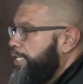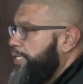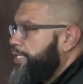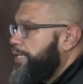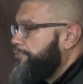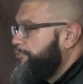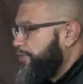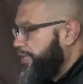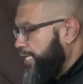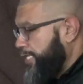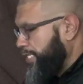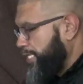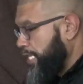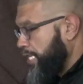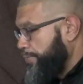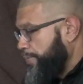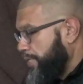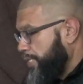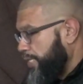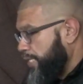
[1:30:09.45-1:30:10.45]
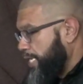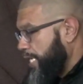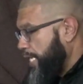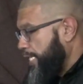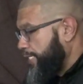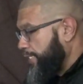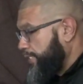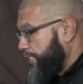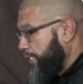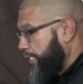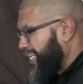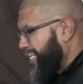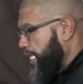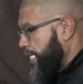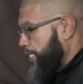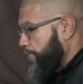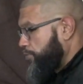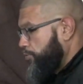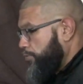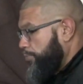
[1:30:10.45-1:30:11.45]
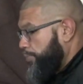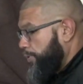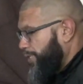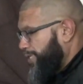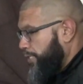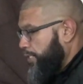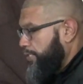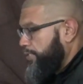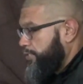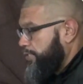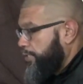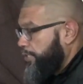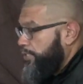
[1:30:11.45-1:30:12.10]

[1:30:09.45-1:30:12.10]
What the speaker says: And I forget the name of the guy. There's a guy who plays